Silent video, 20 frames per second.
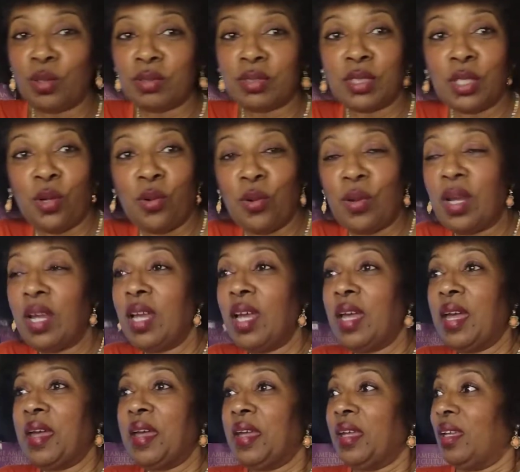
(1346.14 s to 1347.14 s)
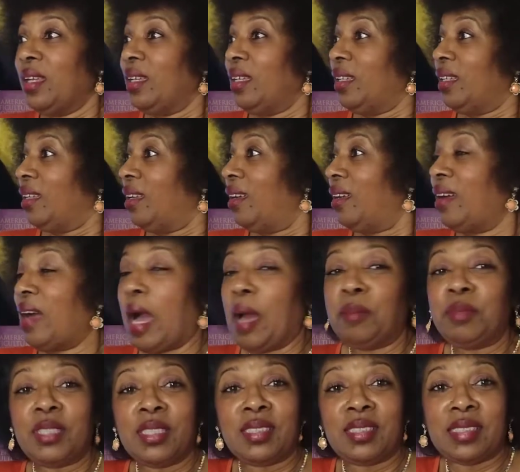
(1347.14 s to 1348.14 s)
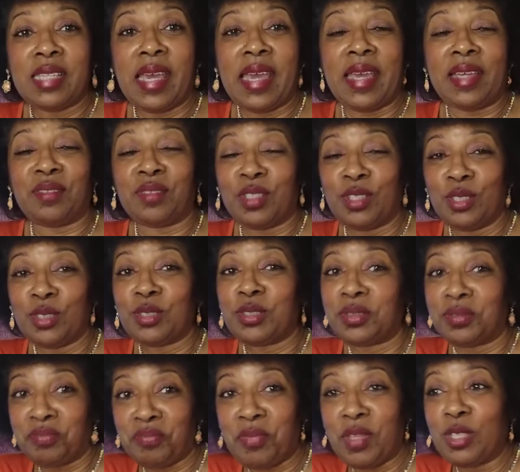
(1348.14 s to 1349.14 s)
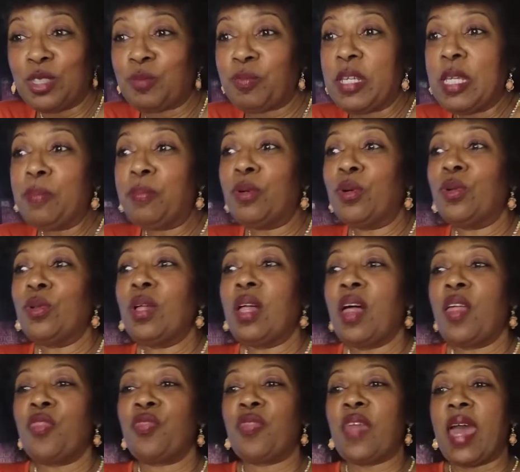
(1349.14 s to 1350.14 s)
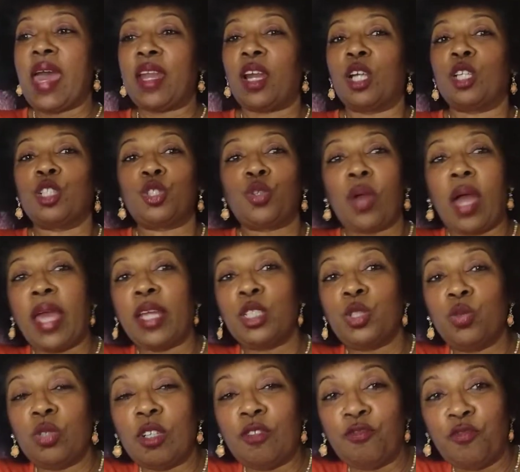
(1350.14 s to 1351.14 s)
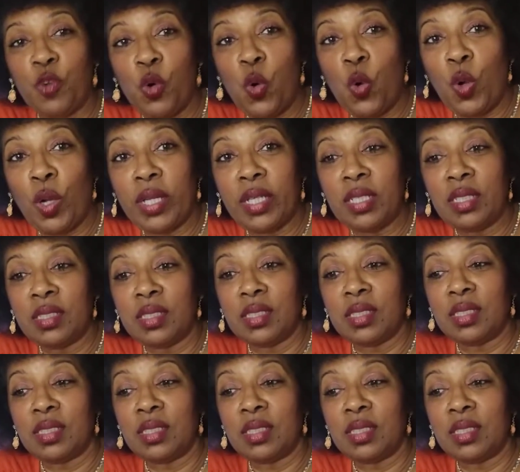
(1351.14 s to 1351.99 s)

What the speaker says: so I'm just saying there's people that are trying to avoid